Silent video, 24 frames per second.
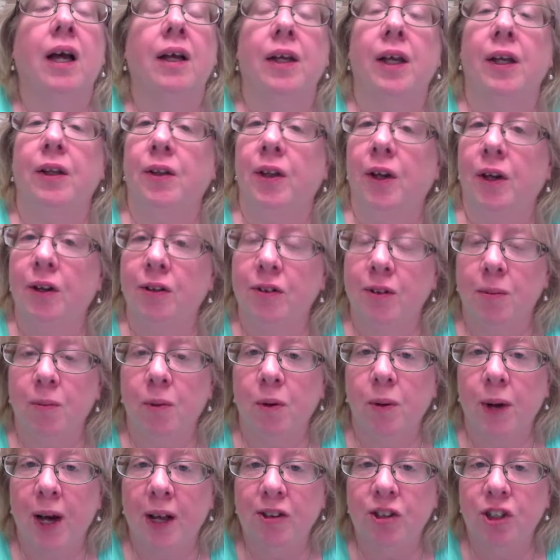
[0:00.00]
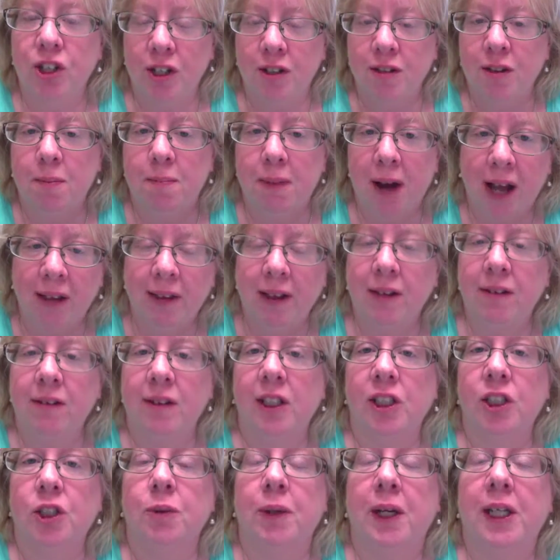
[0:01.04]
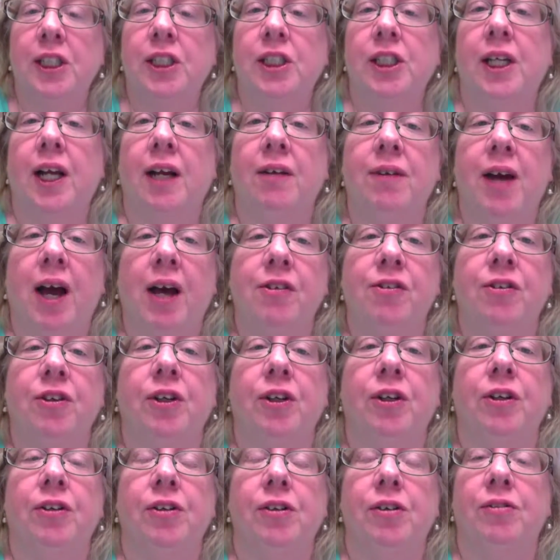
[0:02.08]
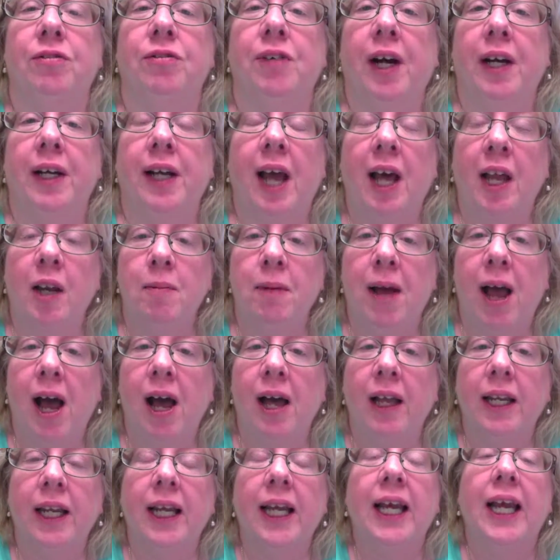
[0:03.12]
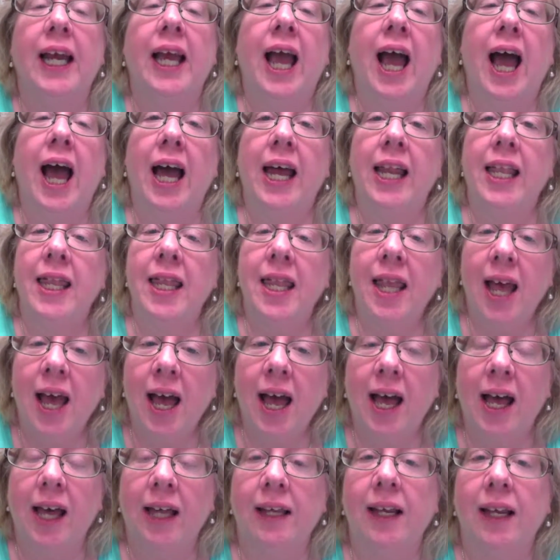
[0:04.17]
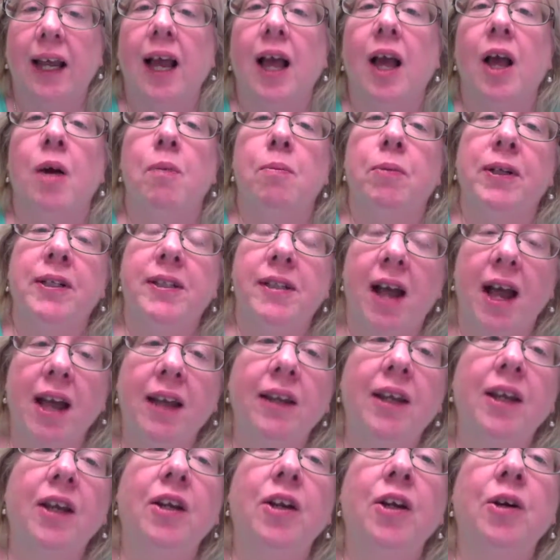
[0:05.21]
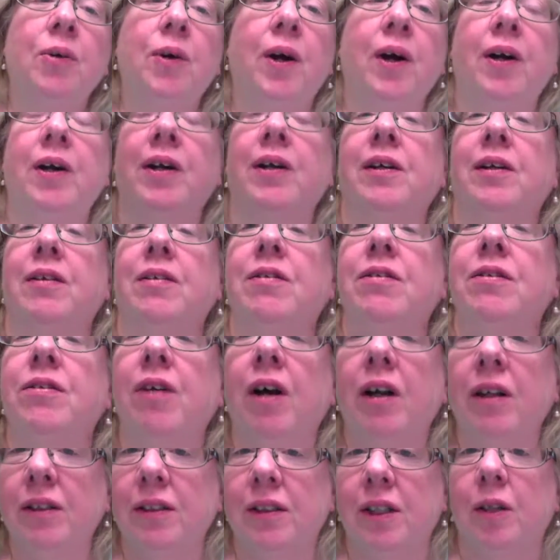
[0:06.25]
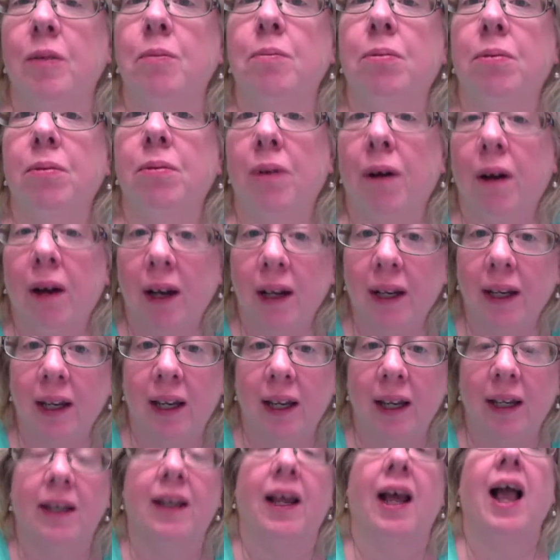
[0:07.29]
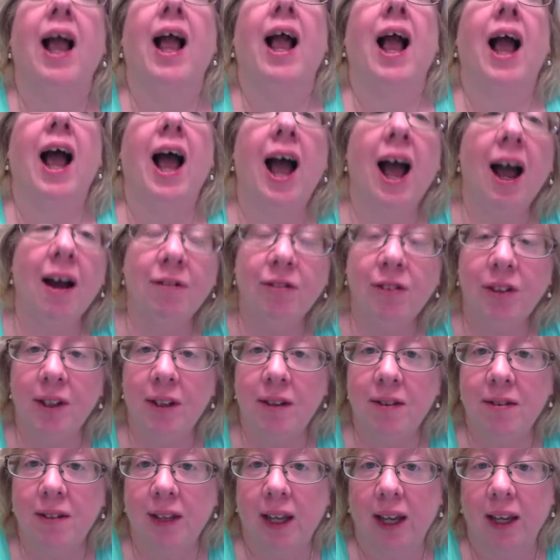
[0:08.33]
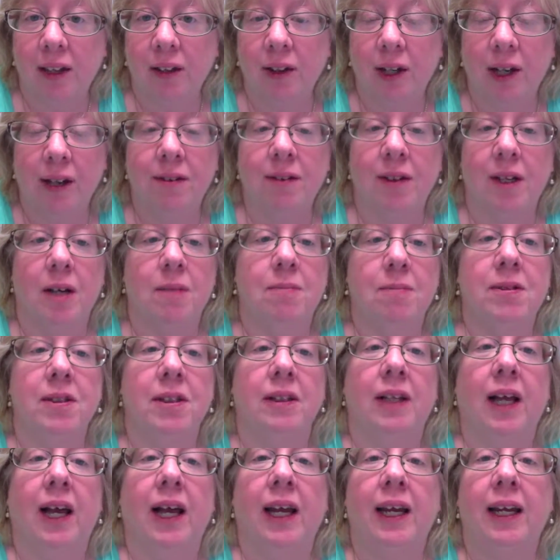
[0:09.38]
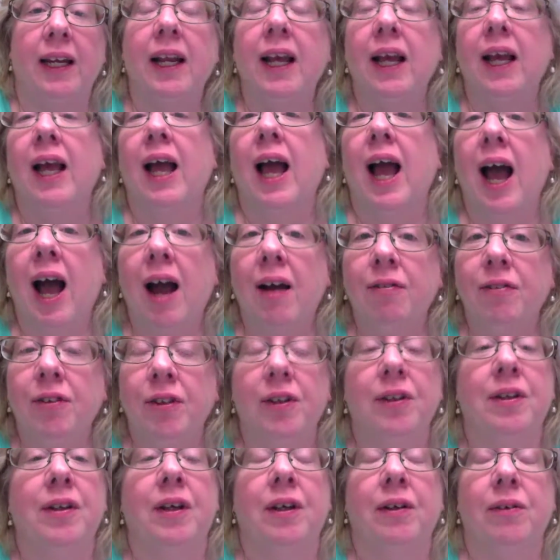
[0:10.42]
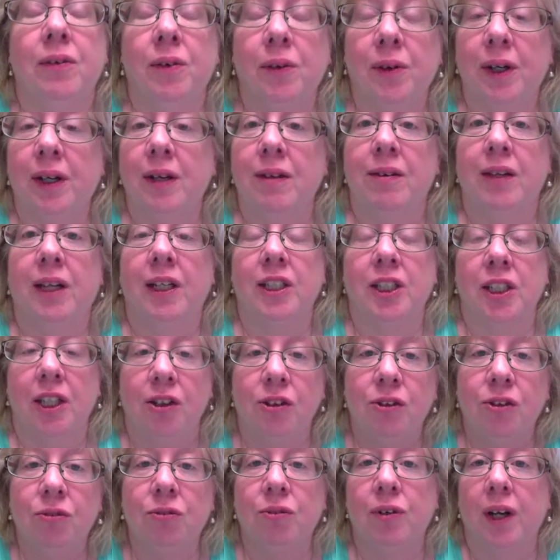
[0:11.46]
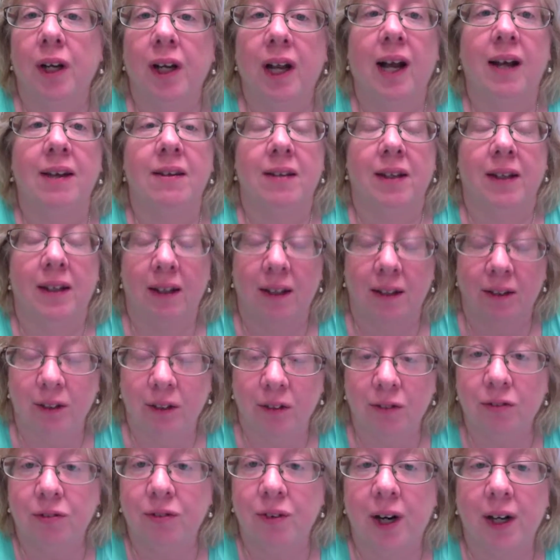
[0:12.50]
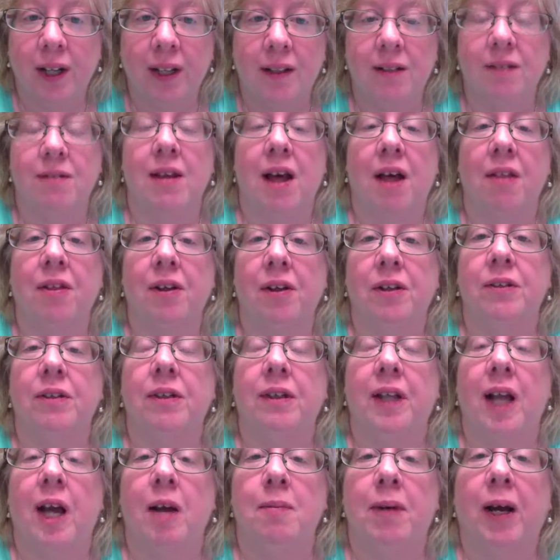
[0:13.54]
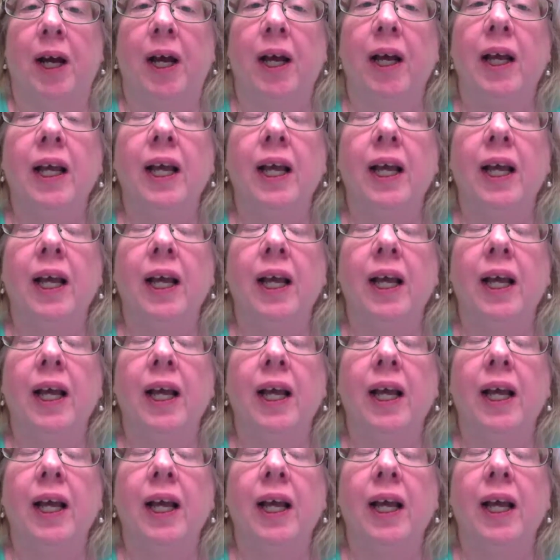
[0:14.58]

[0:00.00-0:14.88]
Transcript: There are some questions about that situation I've asked you to find out about. And then, pretending you are a consultant brought in after the scandal has come to light, after the organization has realized it is confronting this ethical dilemma,